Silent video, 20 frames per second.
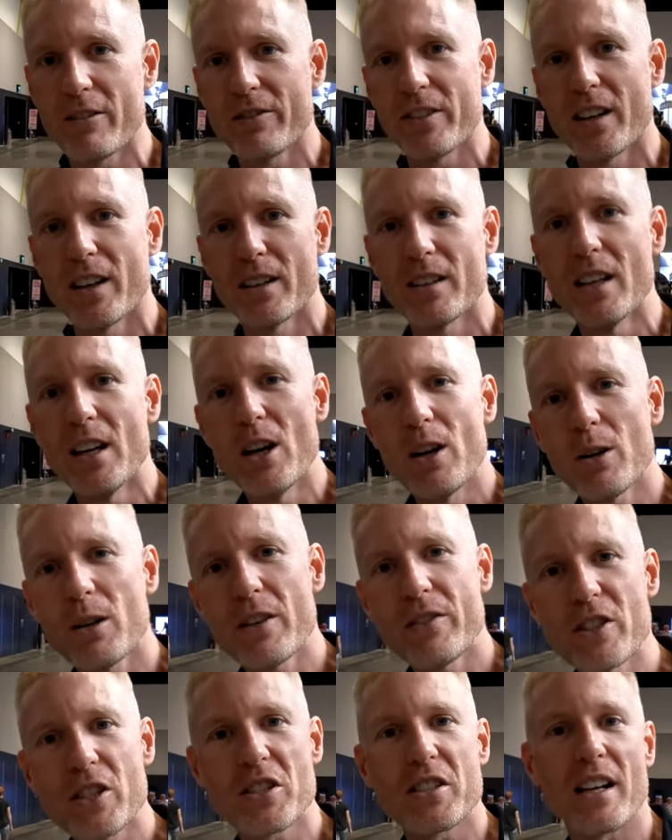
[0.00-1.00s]
fan or
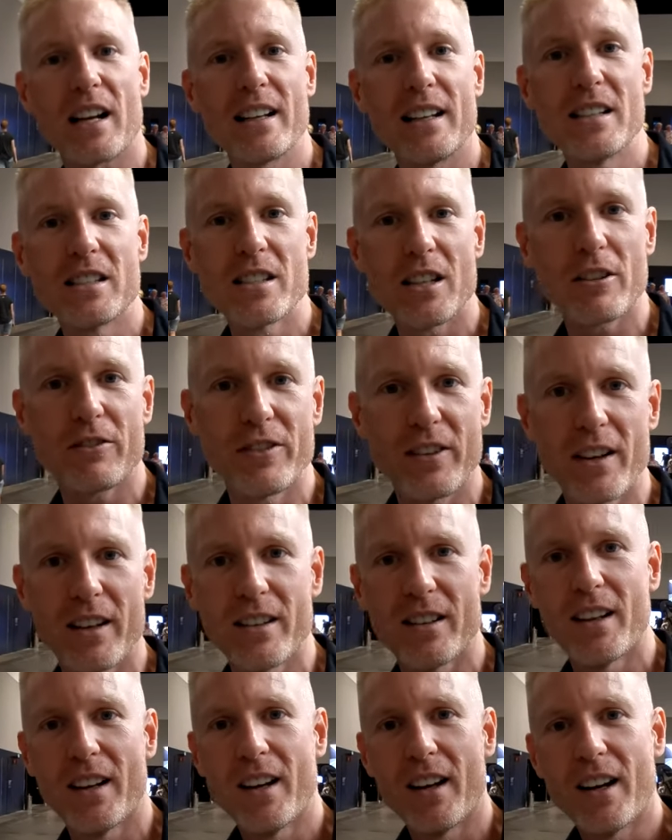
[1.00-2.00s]
even just a clean tech fan,